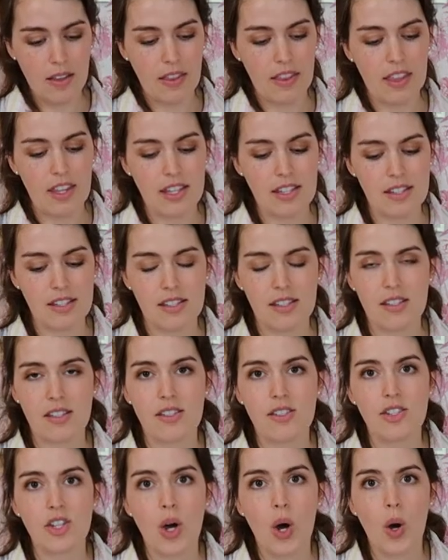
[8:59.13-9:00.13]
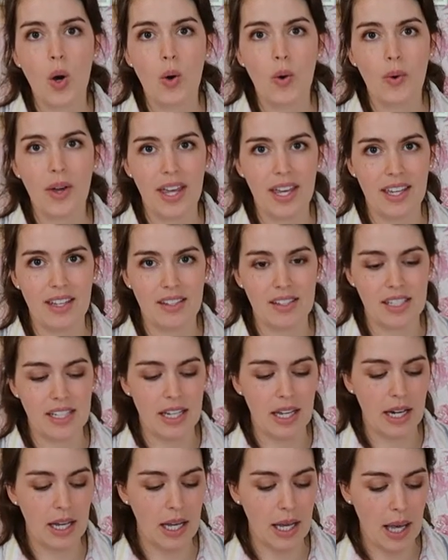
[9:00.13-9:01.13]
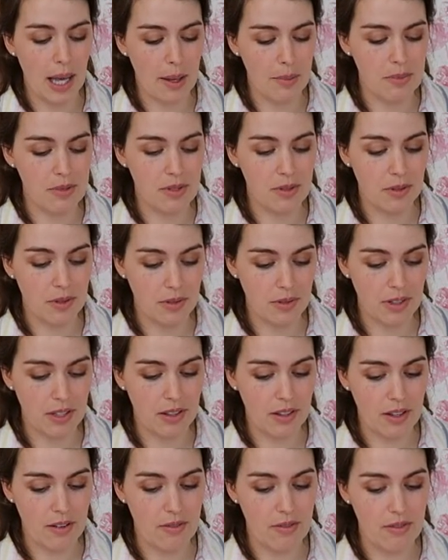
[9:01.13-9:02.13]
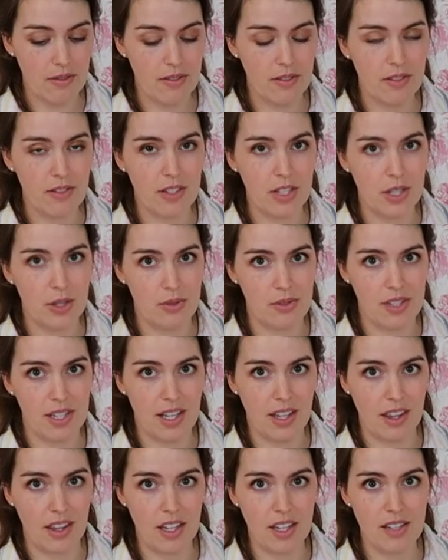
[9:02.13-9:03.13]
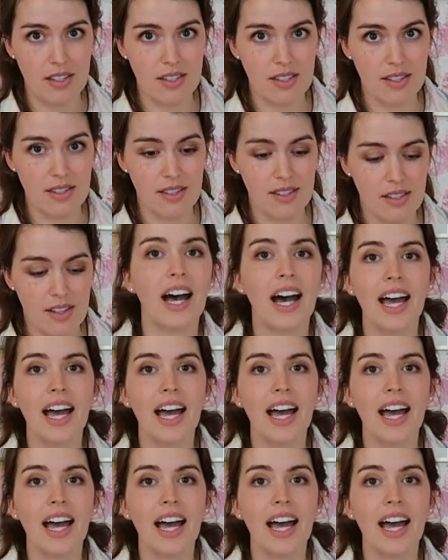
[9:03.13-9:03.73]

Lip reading: This is so handy and I absolutely love using this.